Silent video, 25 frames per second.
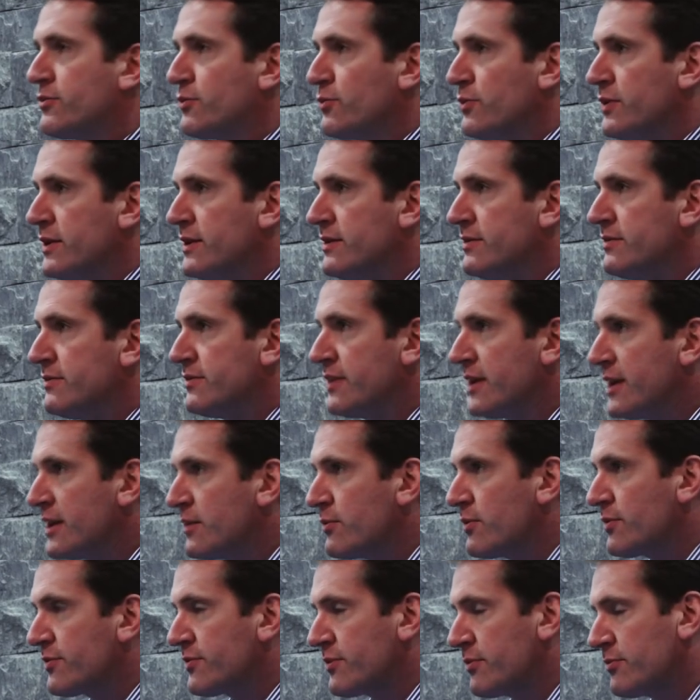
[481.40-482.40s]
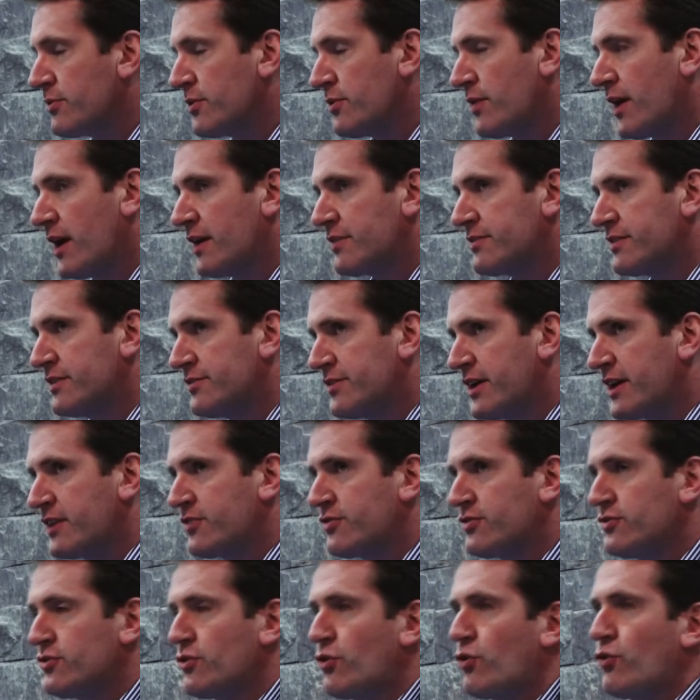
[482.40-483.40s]
do we deal with somebody who has an
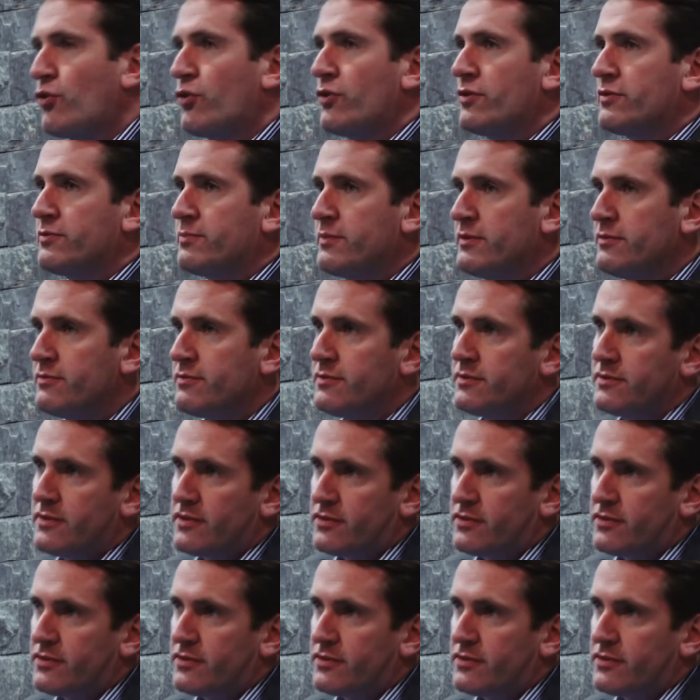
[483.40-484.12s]
addiction or has been